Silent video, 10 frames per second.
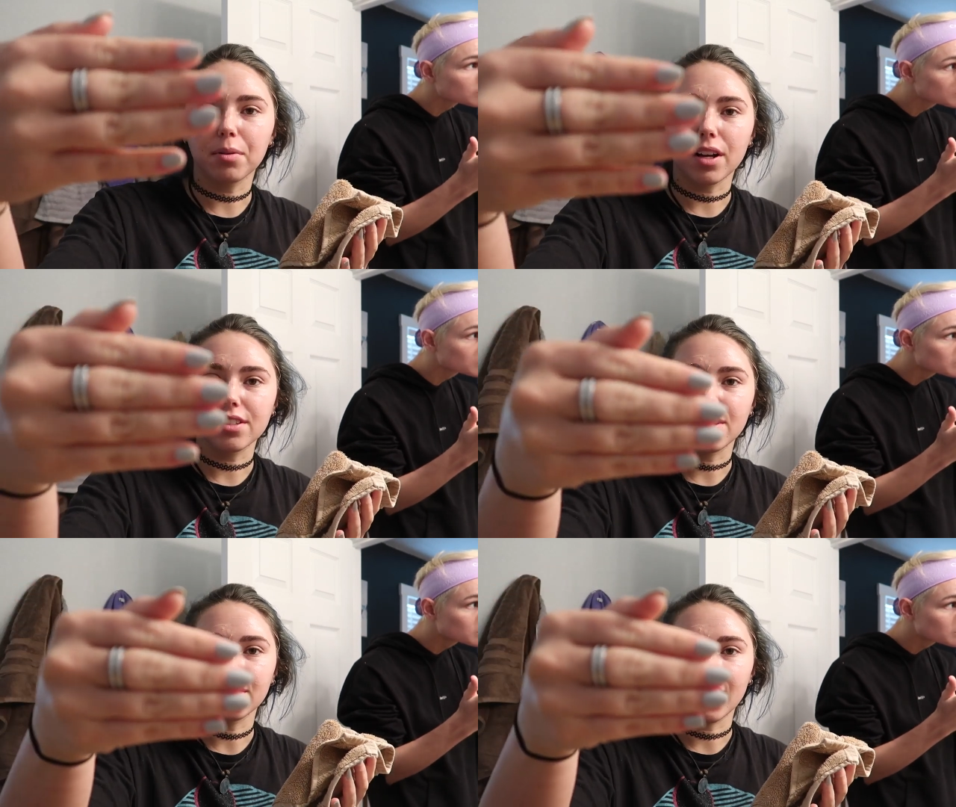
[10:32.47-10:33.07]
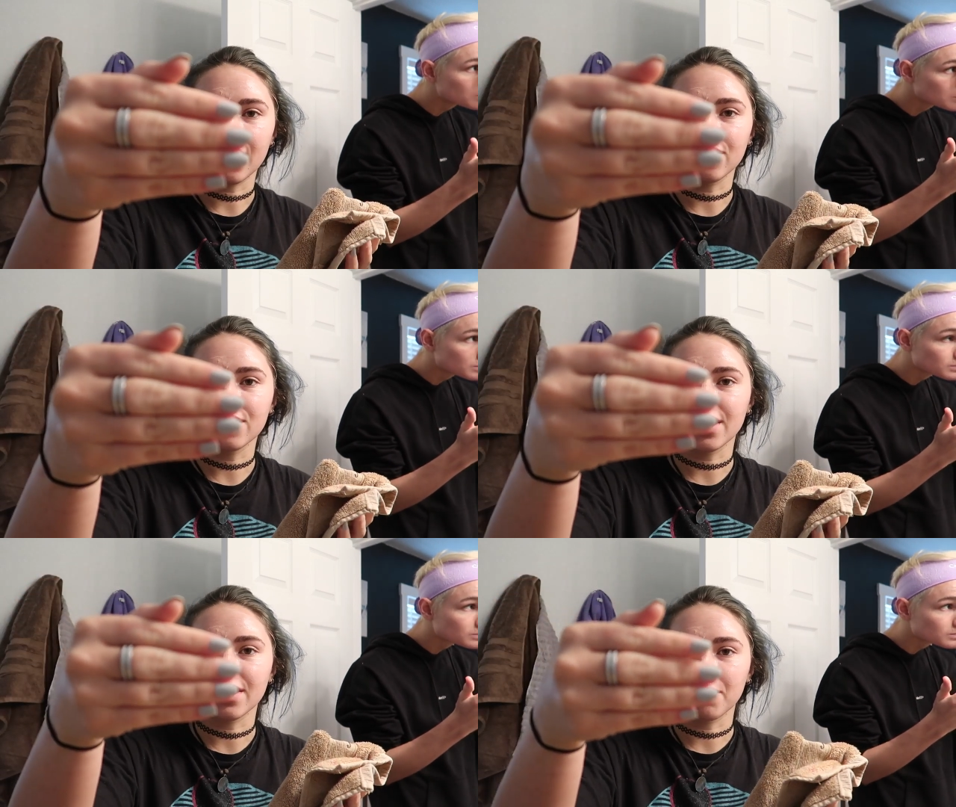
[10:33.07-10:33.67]
Speaker 1: press-on
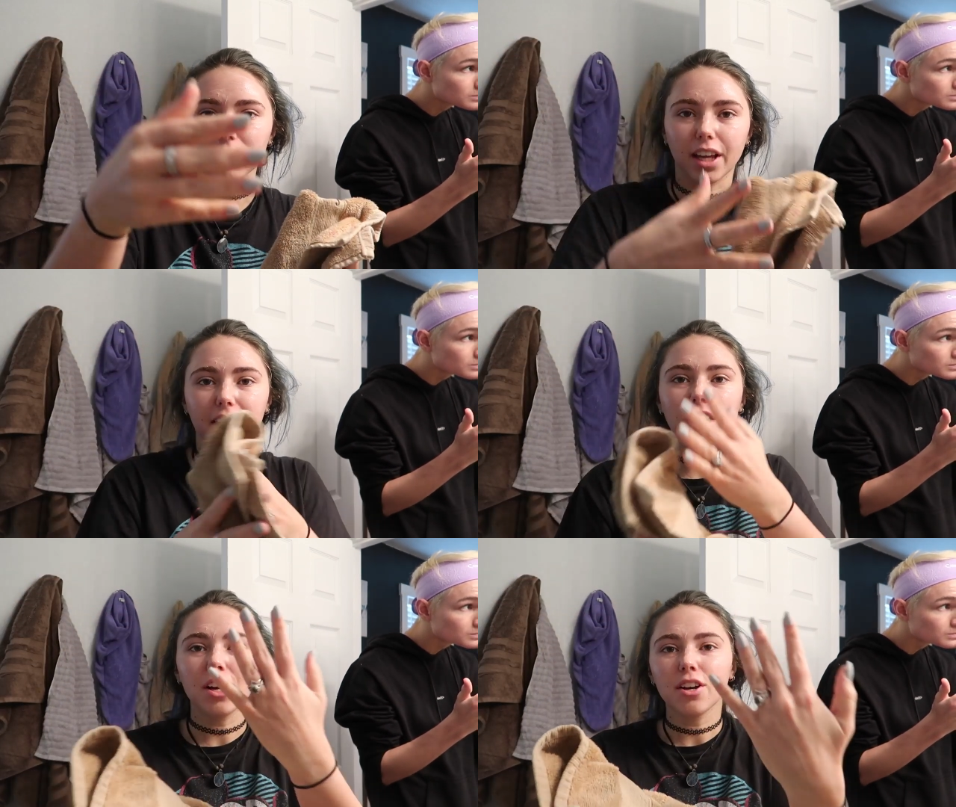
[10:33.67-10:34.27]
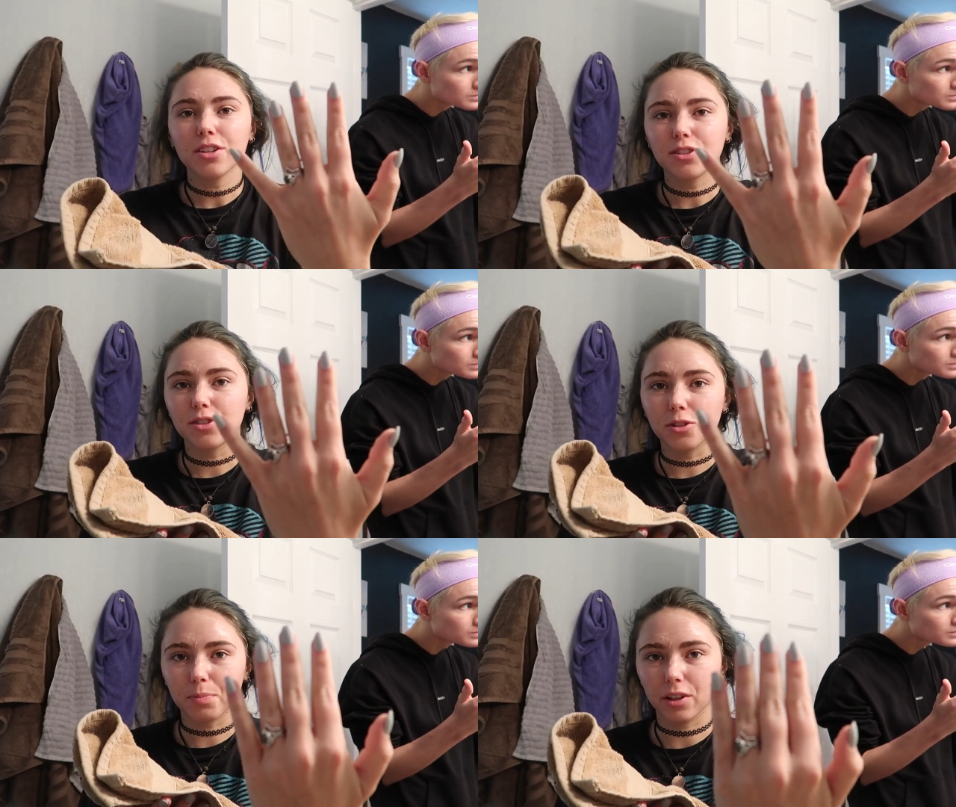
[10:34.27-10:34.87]
nails and they were like
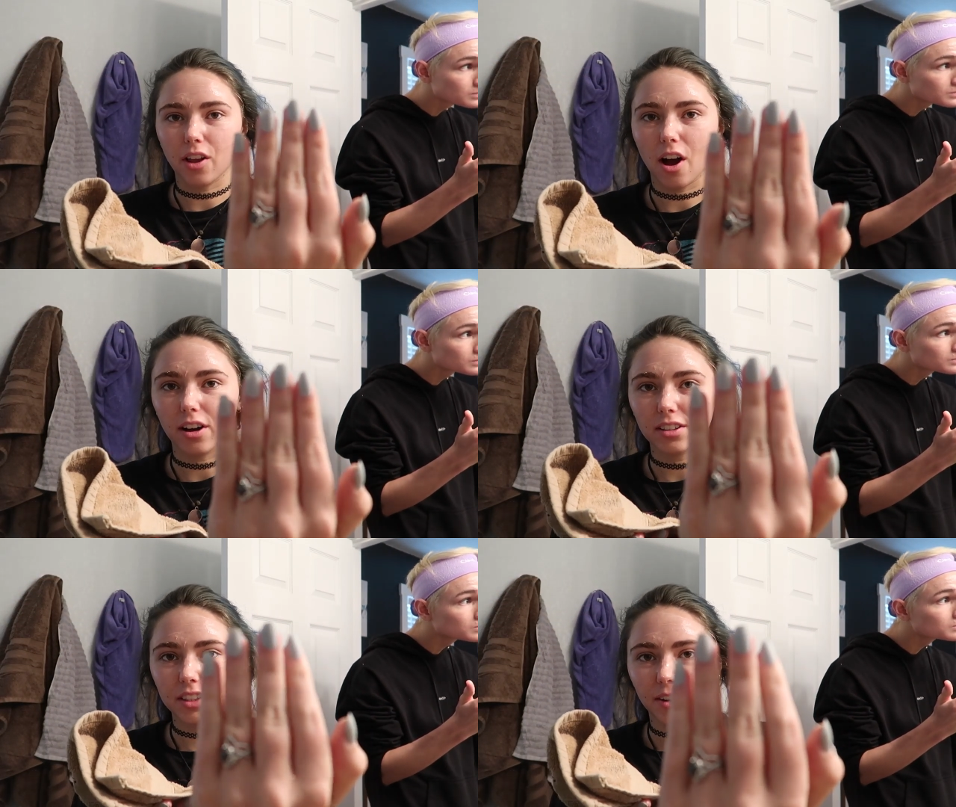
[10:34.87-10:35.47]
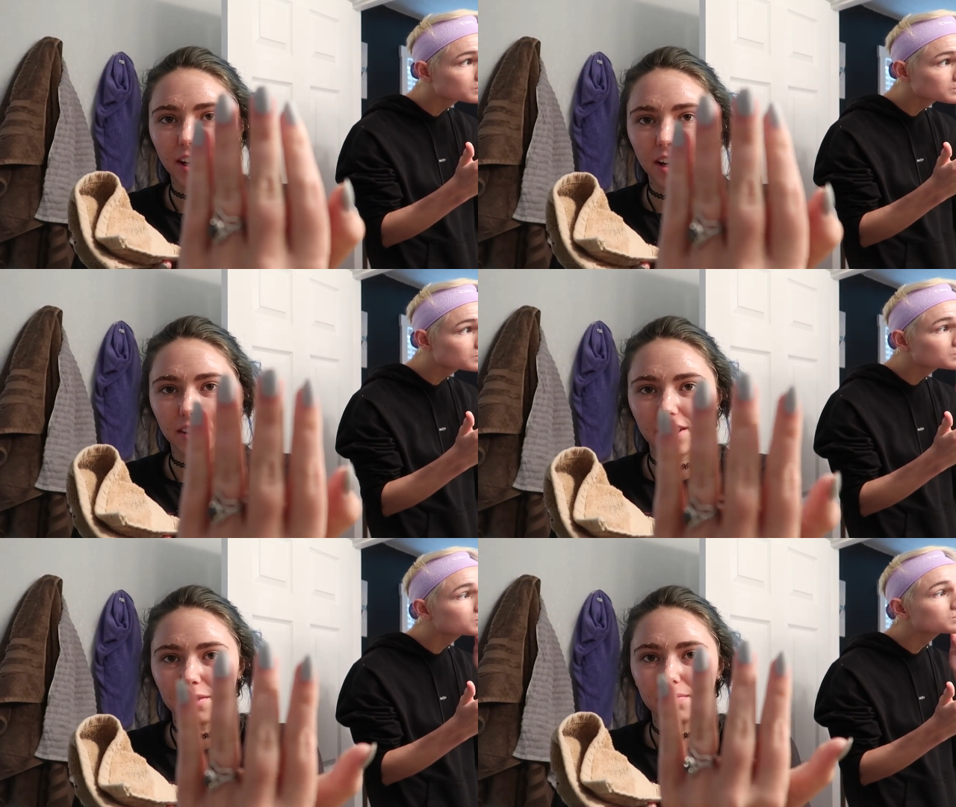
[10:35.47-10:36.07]
super long, so I
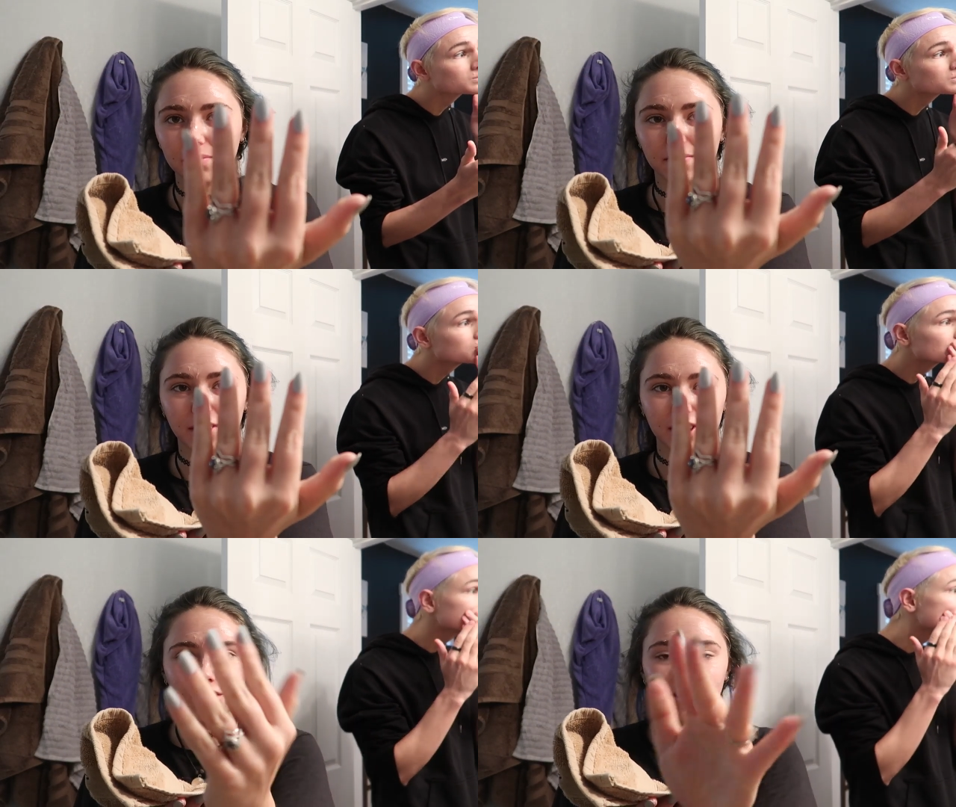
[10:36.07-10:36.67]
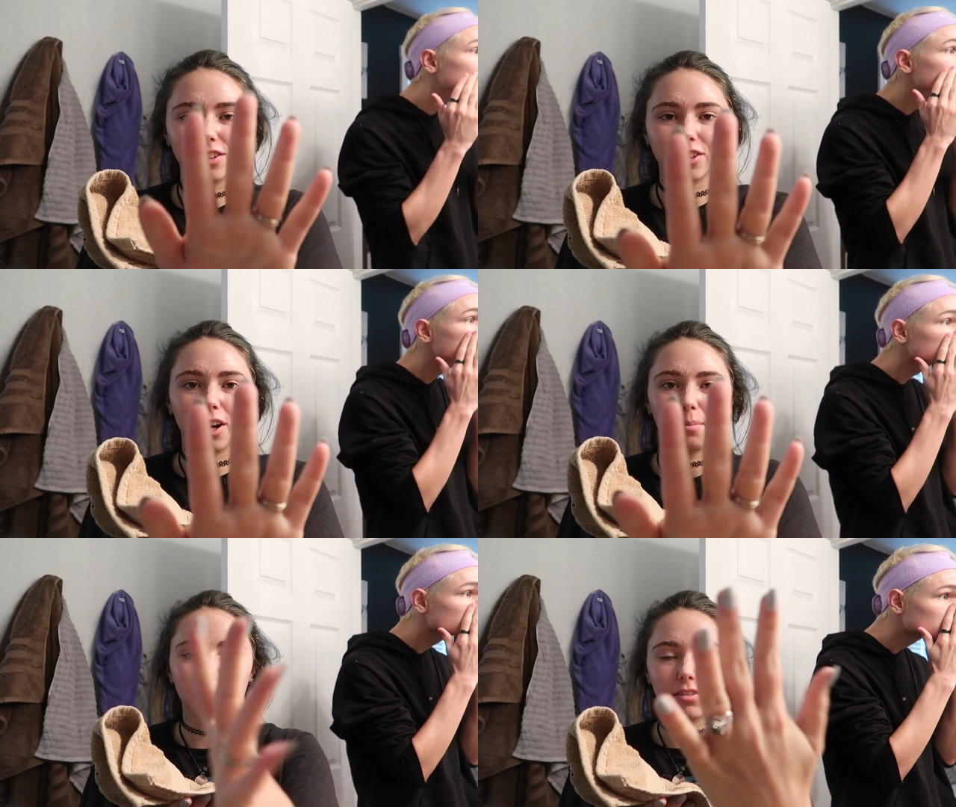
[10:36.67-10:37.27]
cut them, which they're
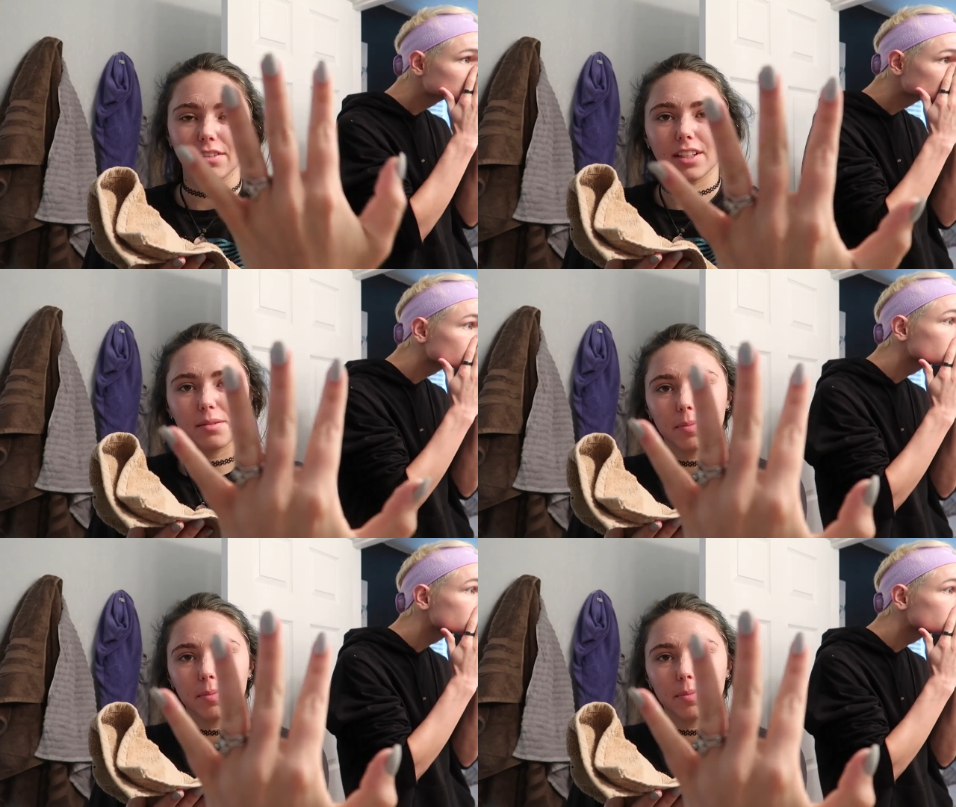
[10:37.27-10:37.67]
not perfect,